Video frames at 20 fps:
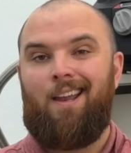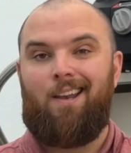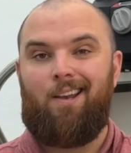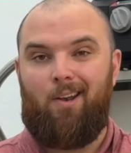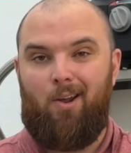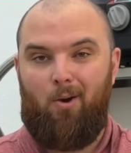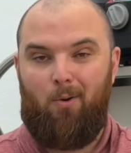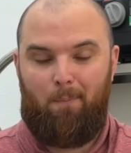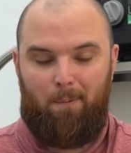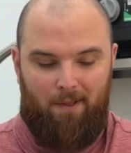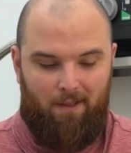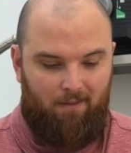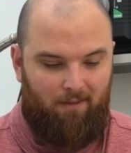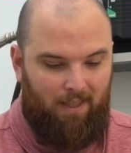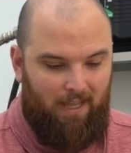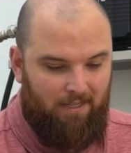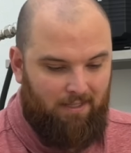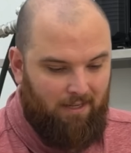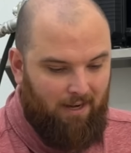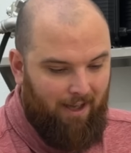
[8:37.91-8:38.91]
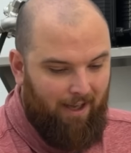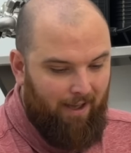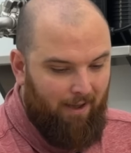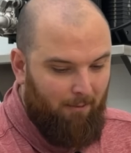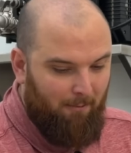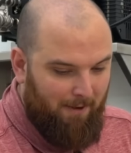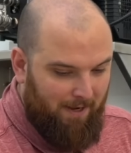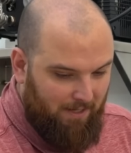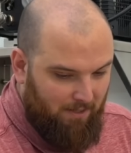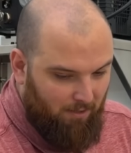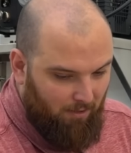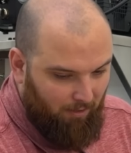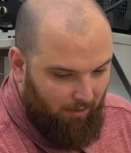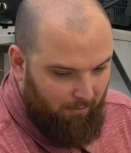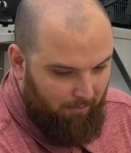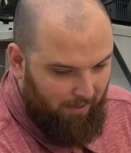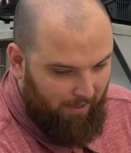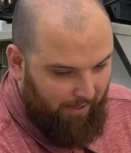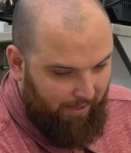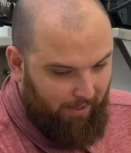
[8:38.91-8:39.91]
Nope, that's not how we
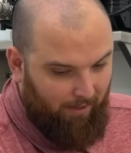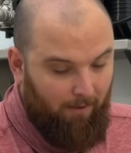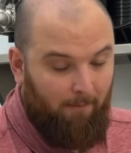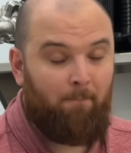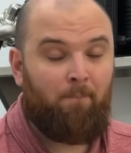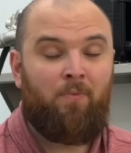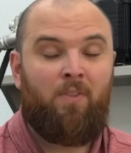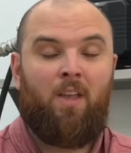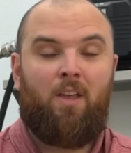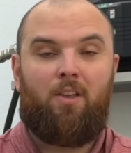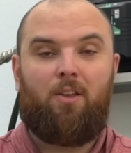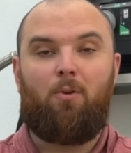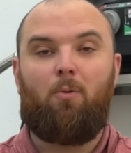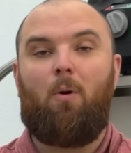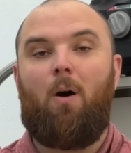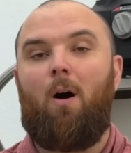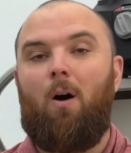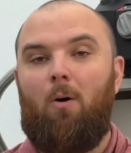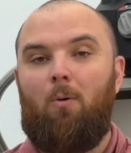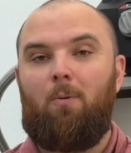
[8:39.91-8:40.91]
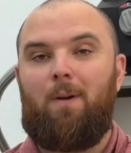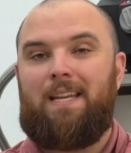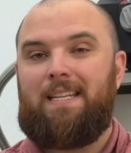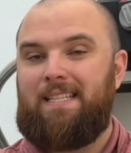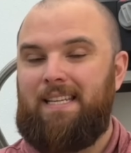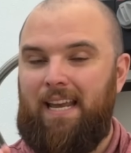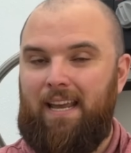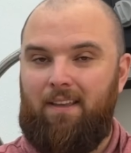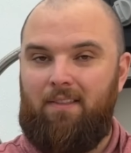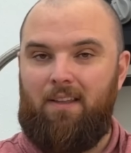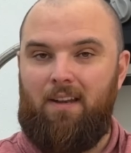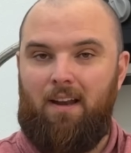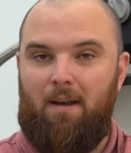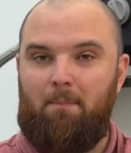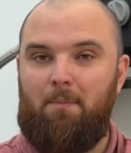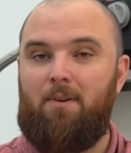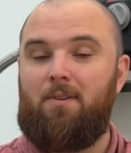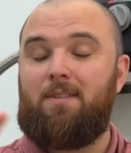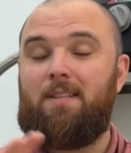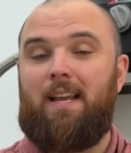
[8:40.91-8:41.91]
dilute it here. You always take the
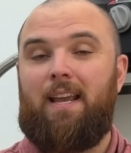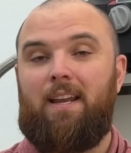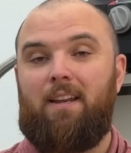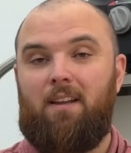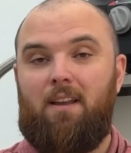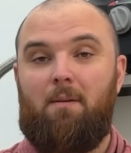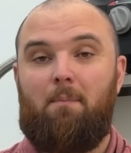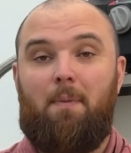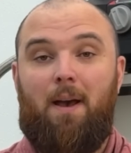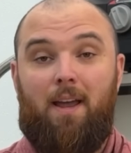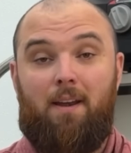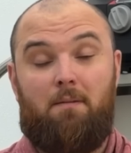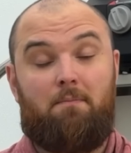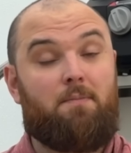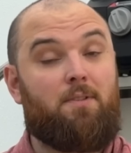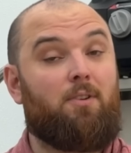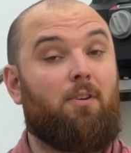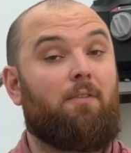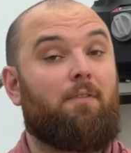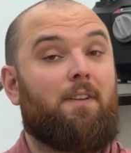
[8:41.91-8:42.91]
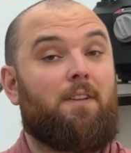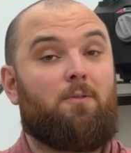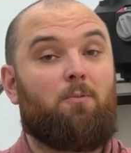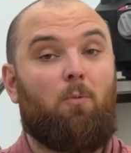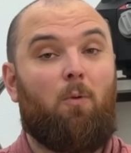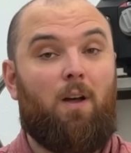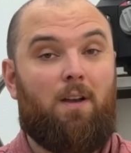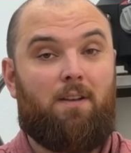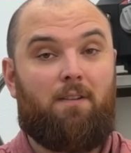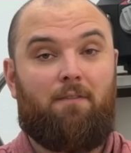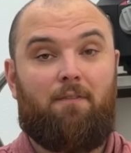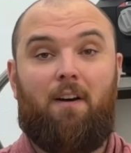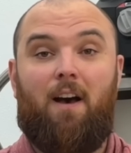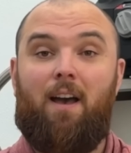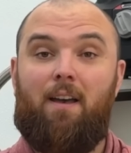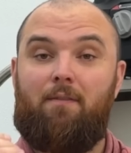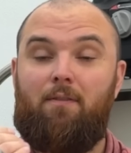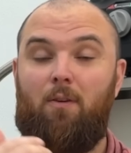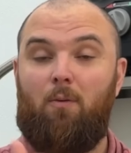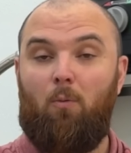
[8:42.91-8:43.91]
numbers and combine them. So if it's 1 to
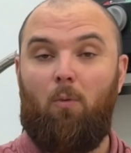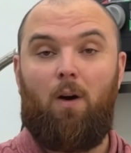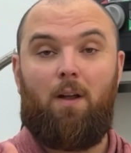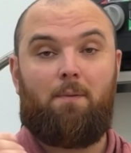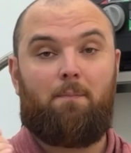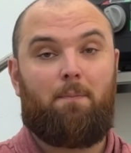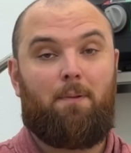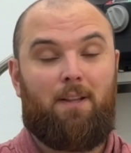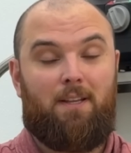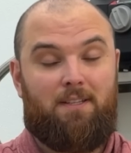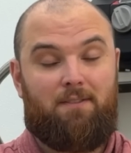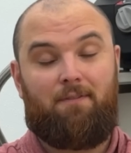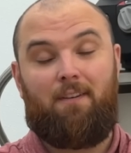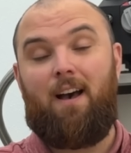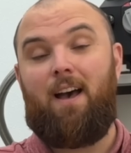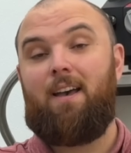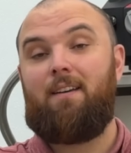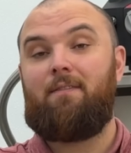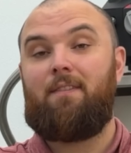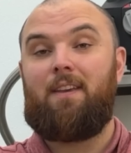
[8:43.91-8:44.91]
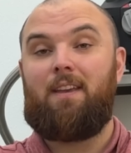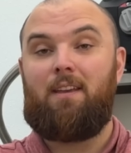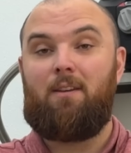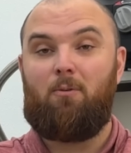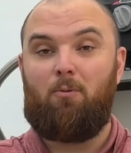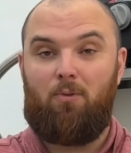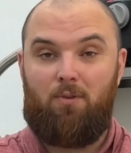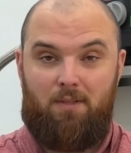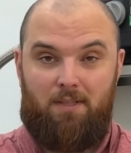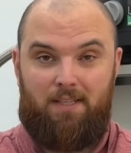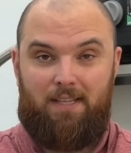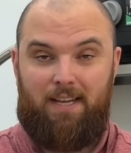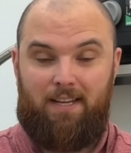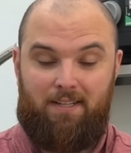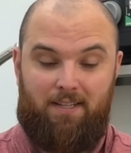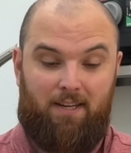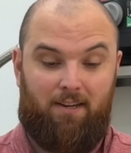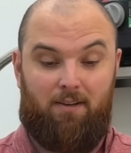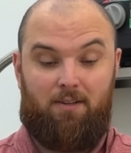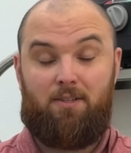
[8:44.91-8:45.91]
5, 1 plus 5 equals
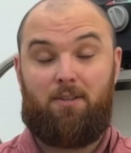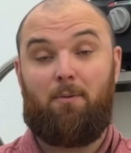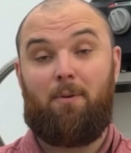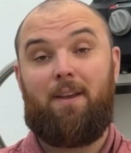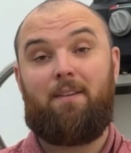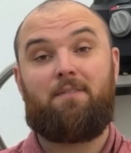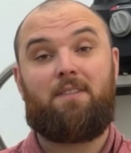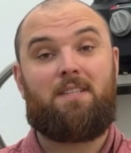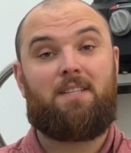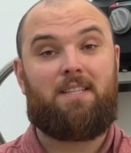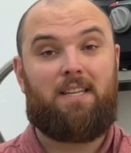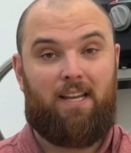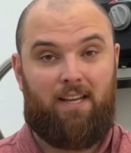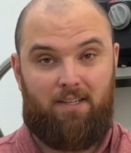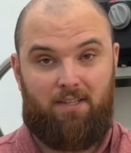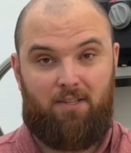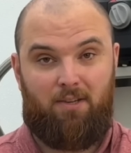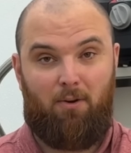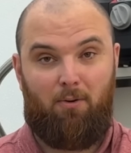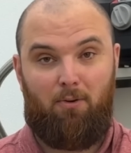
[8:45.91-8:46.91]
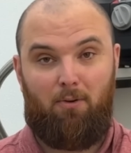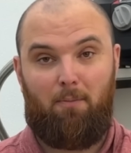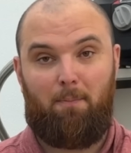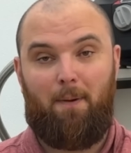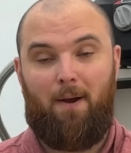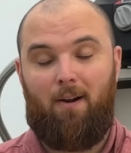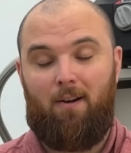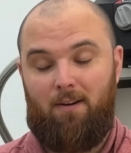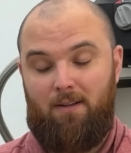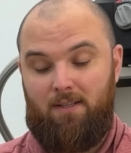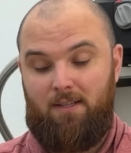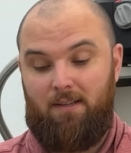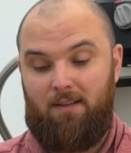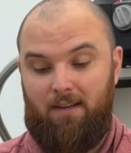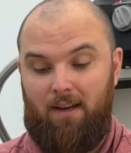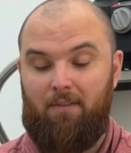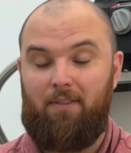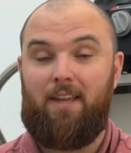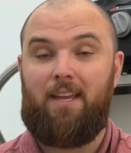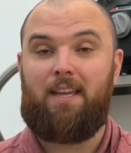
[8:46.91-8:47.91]
6 here. So we have 6 total parts.
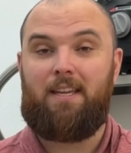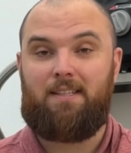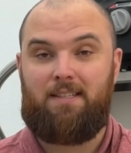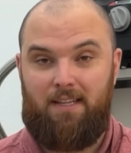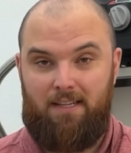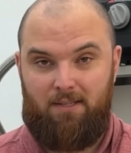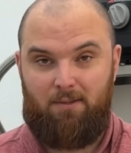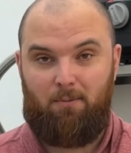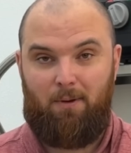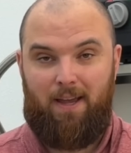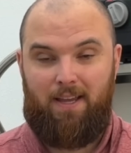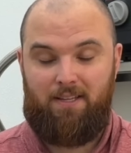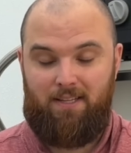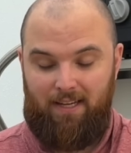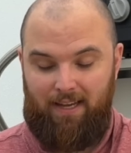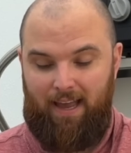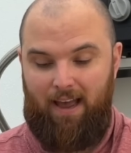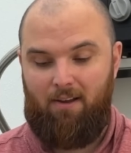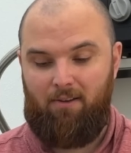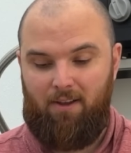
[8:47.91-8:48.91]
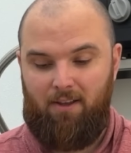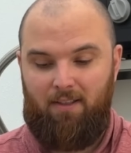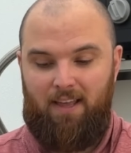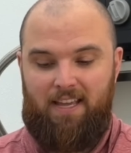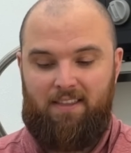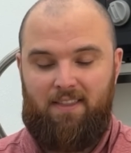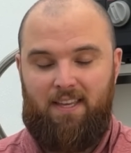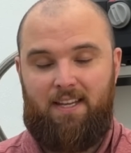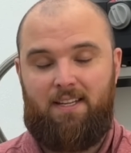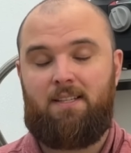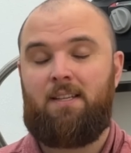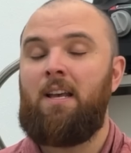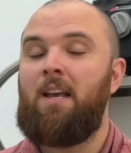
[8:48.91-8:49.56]
Now the easiest way to calculate this,